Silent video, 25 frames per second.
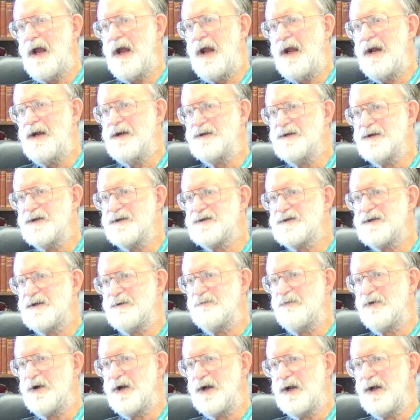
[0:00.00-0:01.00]
agents,
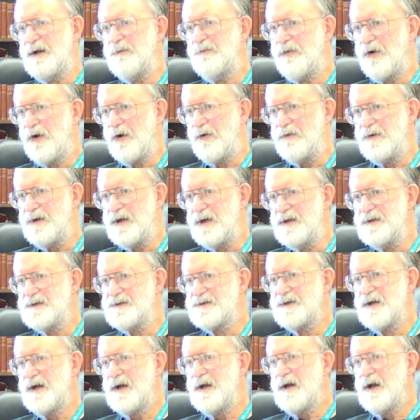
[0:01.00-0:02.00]
and particularly
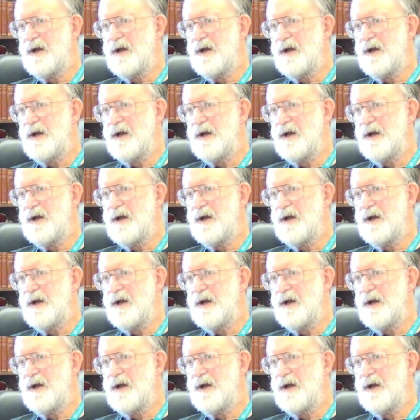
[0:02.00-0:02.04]
proteins,